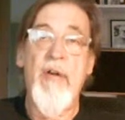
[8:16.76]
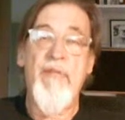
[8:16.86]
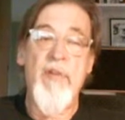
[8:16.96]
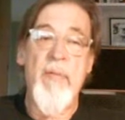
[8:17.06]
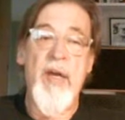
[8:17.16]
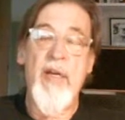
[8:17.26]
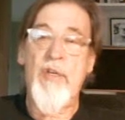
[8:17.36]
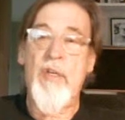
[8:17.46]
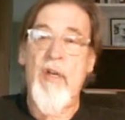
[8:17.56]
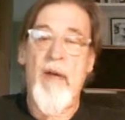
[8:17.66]

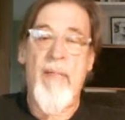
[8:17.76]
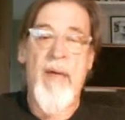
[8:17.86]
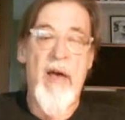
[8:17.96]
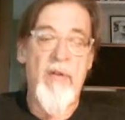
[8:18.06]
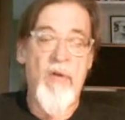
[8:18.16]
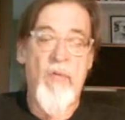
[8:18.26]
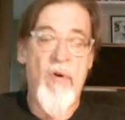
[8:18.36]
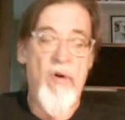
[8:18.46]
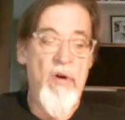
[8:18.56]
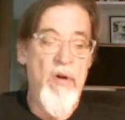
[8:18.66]
observation.
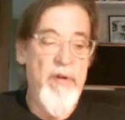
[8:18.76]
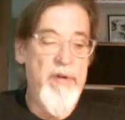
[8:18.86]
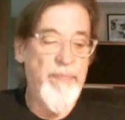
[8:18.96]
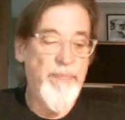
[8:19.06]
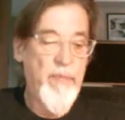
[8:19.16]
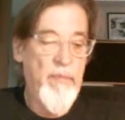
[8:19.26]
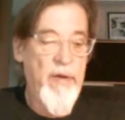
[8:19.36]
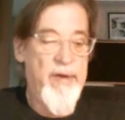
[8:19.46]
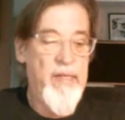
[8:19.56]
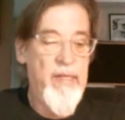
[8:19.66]
Not all
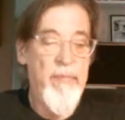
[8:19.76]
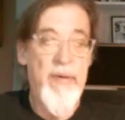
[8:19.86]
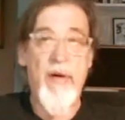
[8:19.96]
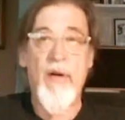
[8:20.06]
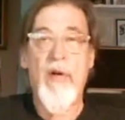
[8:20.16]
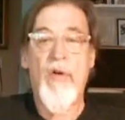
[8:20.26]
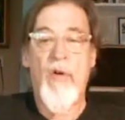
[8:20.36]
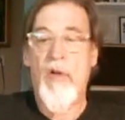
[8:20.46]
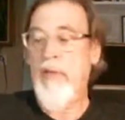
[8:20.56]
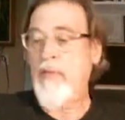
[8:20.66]
sociologists
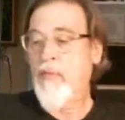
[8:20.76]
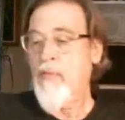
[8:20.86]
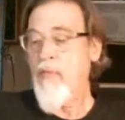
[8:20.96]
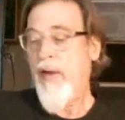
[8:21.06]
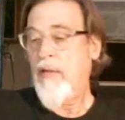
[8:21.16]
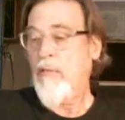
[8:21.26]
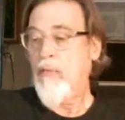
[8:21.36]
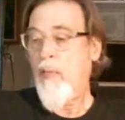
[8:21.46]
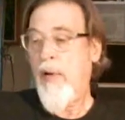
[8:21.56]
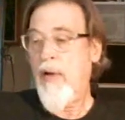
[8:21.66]
would accept that
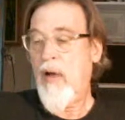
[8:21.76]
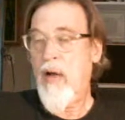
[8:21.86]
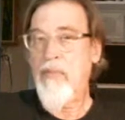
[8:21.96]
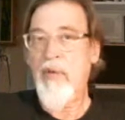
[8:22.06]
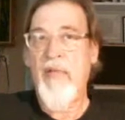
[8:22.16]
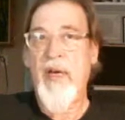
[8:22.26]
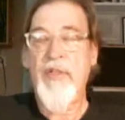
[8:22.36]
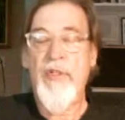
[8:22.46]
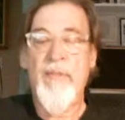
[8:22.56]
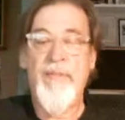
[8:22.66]

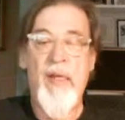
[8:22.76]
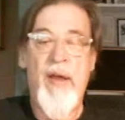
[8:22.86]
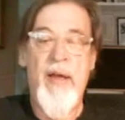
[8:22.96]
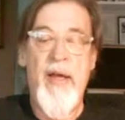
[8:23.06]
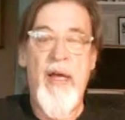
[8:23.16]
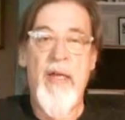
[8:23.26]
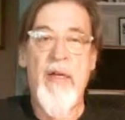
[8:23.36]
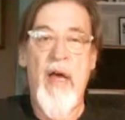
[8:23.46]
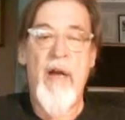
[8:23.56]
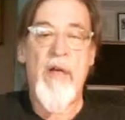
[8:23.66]
sociology is really a
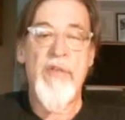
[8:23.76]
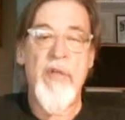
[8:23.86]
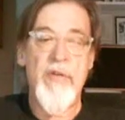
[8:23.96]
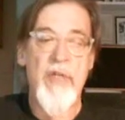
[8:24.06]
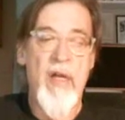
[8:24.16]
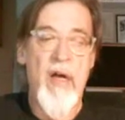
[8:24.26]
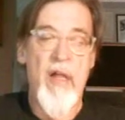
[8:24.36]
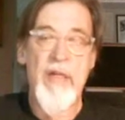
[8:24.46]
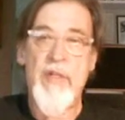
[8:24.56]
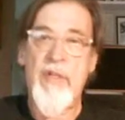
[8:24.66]
science, and
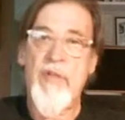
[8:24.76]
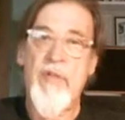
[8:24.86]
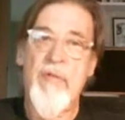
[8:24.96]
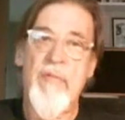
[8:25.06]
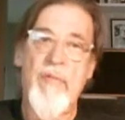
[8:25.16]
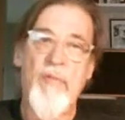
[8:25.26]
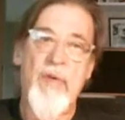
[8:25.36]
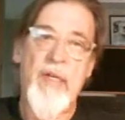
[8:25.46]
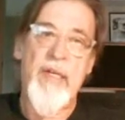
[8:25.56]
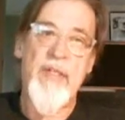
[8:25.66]
many
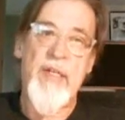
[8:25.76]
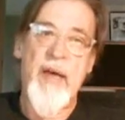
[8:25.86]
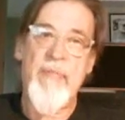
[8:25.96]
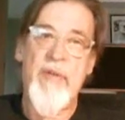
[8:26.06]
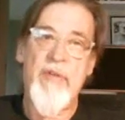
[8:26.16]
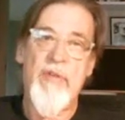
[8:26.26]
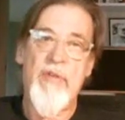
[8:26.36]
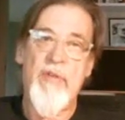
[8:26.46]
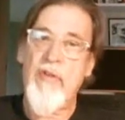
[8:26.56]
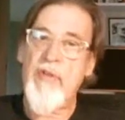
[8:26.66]
sociologists don't think
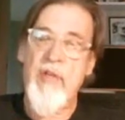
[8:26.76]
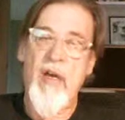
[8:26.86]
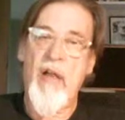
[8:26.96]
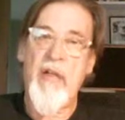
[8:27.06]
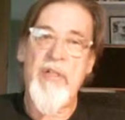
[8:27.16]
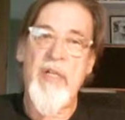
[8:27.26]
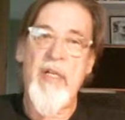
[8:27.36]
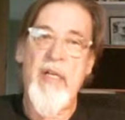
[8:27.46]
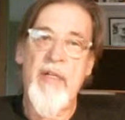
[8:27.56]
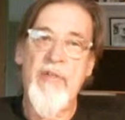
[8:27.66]
that's important
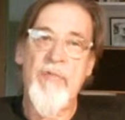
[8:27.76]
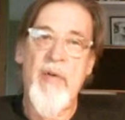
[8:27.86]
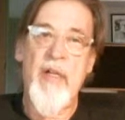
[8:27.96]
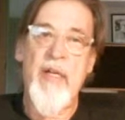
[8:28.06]
at all.